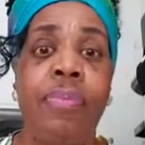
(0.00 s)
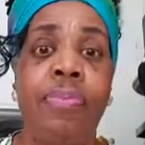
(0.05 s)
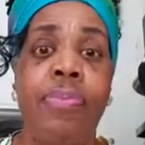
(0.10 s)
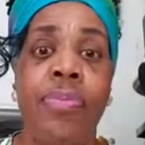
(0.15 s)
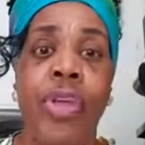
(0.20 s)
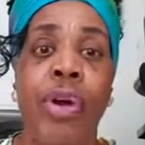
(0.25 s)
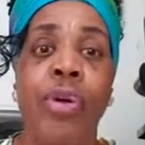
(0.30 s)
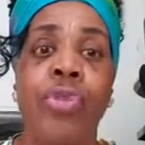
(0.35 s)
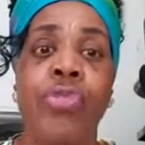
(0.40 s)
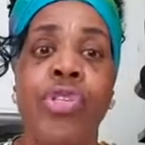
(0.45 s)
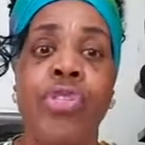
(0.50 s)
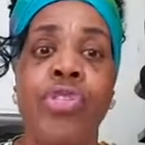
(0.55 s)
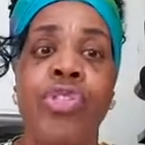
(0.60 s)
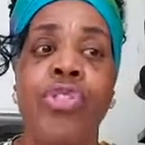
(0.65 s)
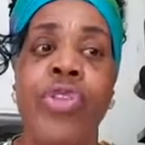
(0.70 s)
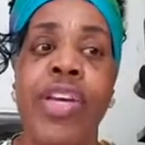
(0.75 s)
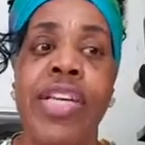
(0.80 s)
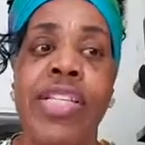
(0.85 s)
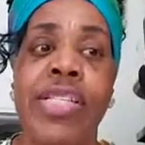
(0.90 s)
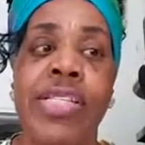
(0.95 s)
Those are
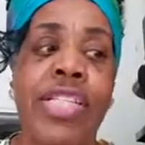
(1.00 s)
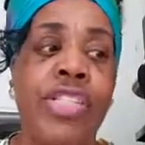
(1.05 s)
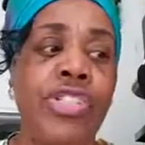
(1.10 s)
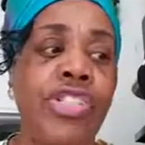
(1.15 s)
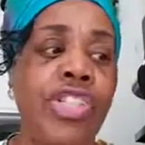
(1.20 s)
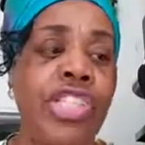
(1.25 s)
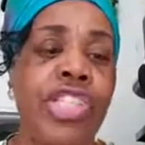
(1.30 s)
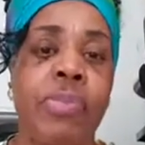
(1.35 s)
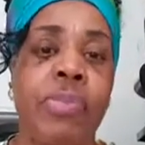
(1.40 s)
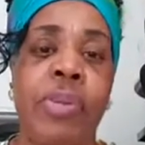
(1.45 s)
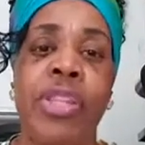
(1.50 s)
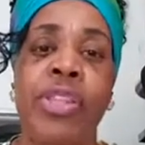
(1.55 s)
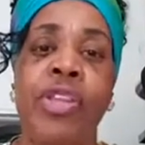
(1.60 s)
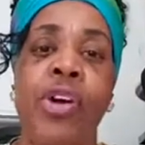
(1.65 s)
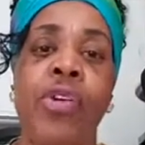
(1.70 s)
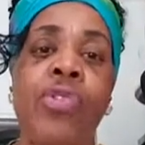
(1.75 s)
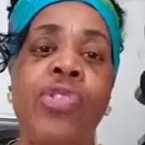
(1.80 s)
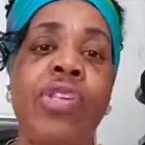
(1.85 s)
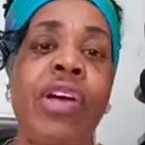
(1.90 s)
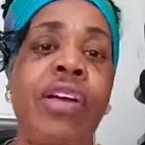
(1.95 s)
transitions, but
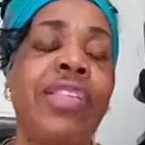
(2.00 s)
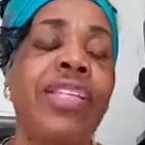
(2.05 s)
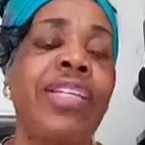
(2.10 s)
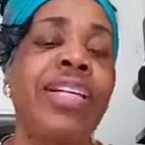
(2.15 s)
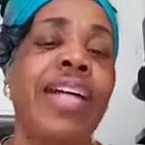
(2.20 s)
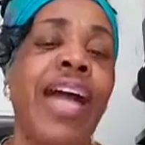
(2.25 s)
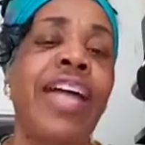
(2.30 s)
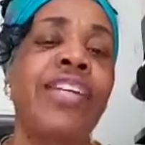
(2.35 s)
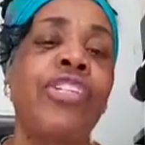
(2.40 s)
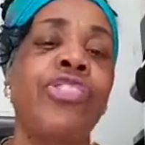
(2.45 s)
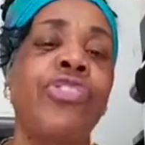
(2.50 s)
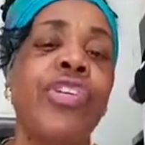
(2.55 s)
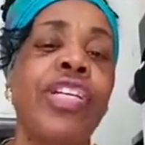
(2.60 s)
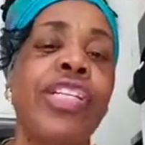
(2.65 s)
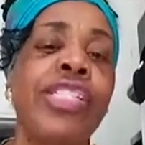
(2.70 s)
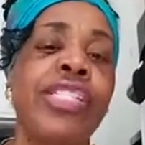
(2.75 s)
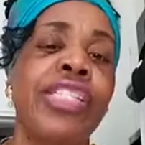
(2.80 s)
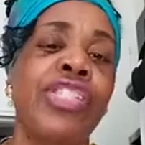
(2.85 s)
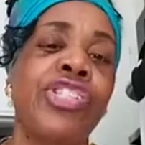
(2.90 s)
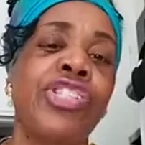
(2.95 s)
those aren't the kind of
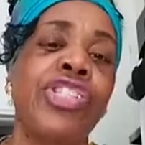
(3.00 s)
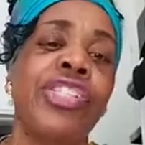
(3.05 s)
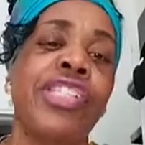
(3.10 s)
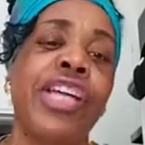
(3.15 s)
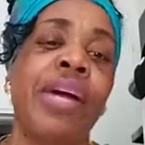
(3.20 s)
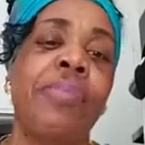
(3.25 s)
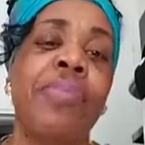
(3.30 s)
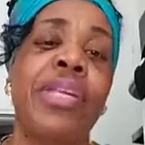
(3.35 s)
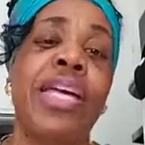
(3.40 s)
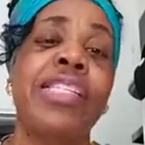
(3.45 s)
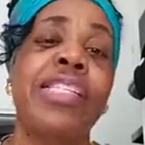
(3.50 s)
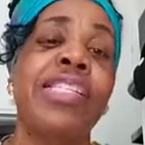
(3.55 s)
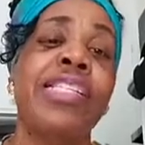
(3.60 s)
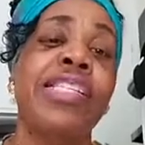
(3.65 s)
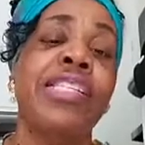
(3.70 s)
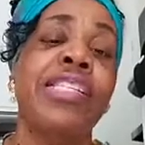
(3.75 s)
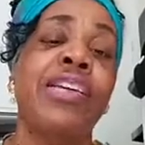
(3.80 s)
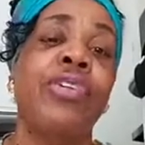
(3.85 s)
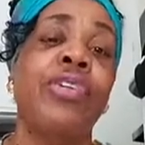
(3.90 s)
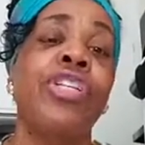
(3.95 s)
transitions I'm
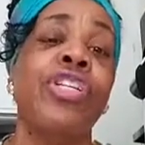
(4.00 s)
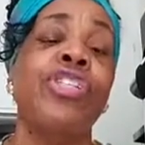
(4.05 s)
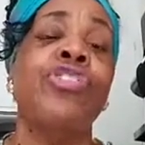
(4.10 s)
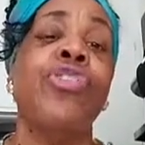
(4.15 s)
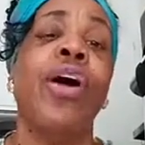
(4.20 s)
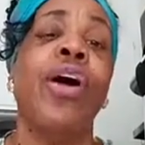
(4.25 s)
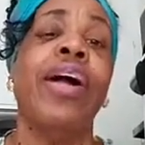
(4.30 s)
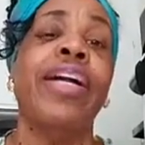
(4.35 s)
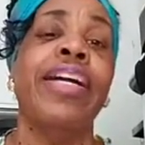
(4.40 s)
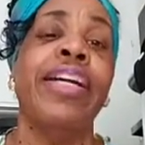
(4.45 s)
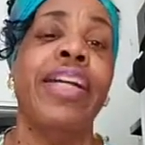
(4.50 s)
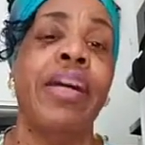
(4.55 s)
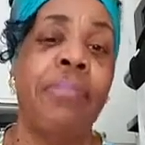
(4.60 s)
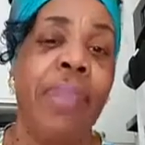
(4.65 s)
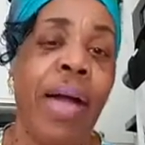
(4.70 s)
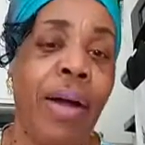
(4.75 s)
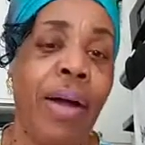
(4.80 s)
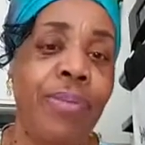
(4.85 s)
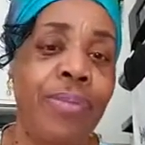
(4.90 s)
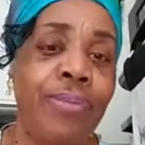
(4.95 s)
necessarily talking
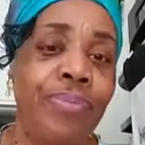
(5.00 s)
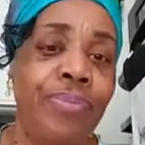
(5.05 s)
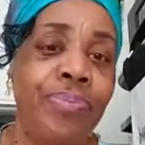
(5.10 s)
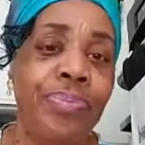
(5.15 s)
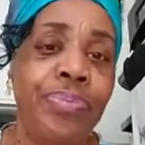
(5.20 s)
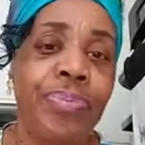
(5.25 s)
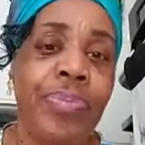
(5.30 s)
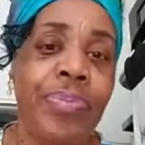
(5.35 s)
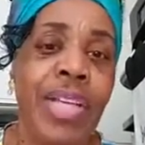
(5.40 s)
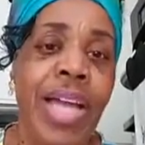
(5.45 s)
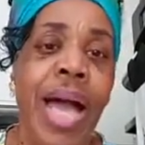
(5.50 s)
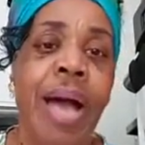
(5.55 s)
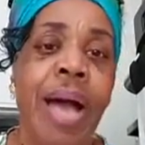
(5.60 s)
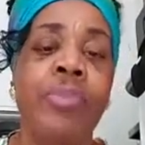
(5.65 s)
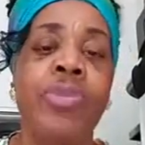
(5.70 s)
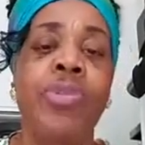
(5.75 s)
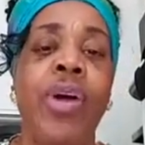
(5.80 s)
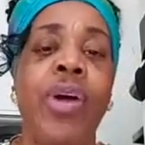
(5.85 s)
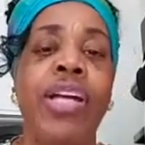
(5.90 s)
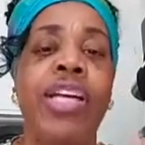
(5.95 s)
about. I'm
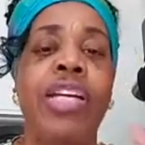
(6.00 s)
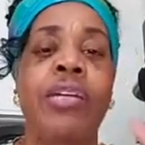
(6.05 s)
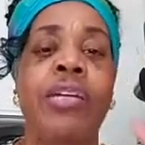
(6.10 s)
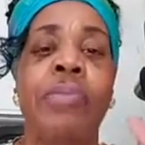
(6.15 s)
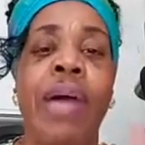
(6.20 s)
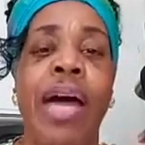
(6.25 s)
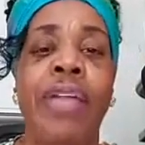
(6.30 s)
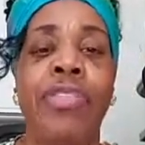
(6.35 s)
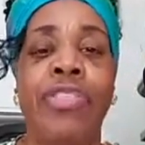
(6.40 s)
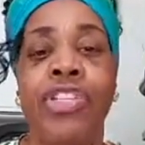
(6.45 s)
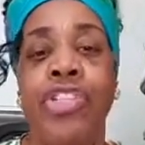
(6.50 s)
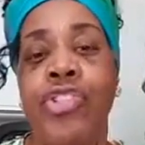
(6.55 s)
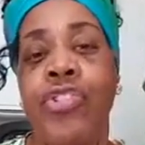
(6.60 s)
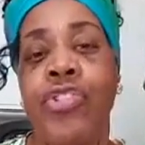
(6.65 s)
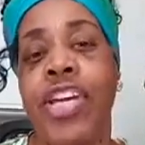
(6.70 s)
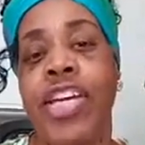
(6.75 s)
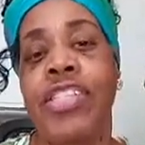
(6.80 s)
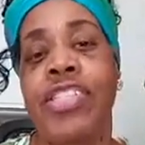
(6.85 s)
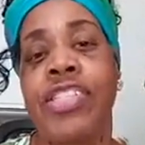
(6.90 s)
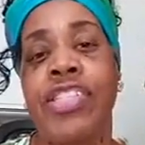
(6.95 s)
talking about the
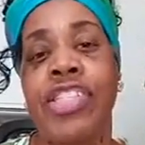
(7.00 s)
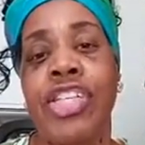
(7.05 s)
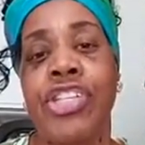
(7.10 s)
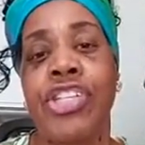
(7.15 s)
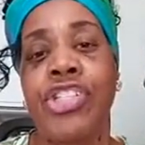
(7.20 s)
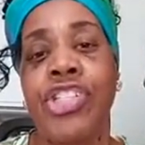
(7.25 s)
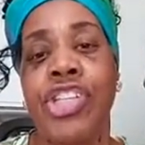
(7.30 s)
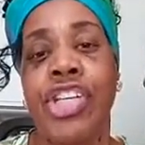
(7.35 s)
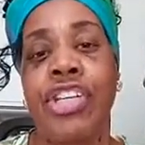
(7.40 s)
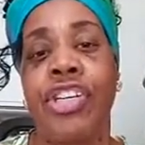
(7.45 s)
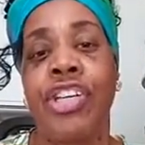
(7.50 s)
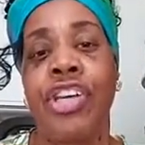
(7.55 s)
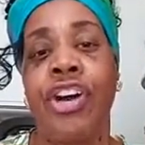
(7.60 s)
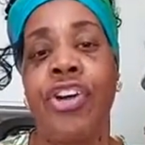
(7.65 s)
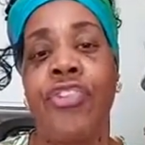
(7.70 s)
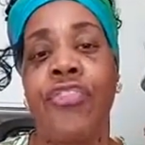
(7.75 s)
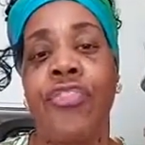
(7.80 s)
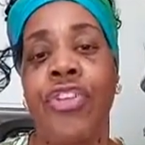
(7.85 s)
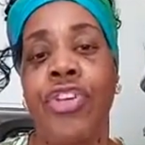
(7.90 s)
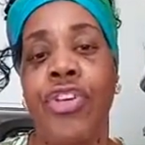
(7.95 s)
transition
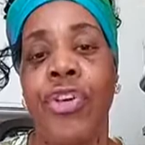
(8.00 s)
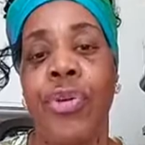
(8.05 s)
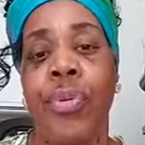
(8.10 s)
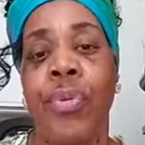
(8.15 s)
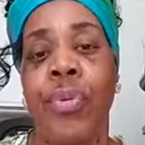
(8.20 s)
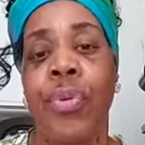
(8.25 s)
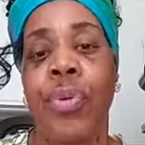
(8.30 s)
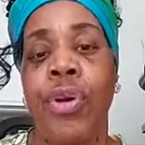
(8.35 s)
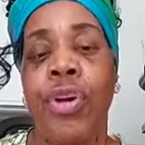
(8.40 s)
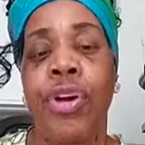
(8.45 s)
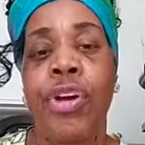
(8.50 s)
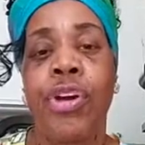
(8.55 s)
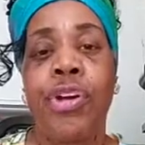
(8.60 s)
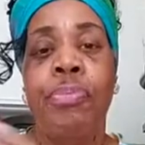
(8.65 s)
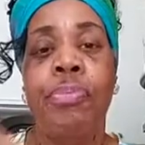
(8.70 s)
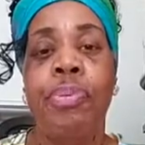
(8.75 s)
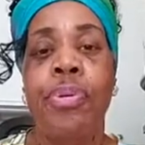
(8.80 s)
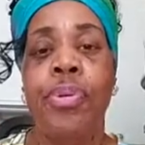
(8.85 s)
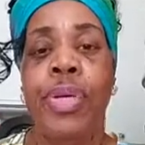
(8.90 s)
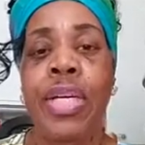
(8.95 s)
of you.
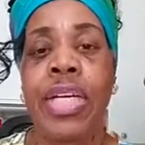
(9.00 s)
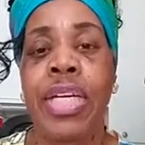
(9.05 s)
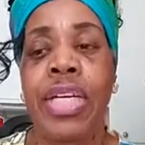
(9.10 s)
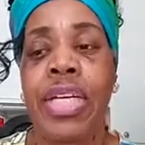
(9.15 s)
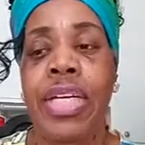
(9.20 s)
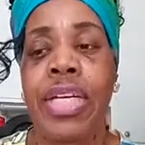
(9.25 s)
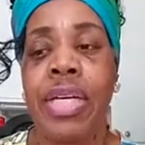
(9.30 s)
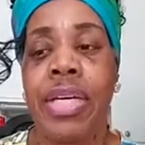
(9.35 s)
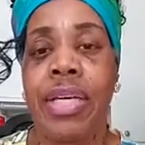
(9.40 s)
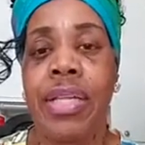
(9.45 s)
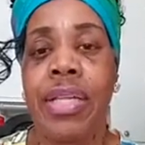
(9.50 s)
Pre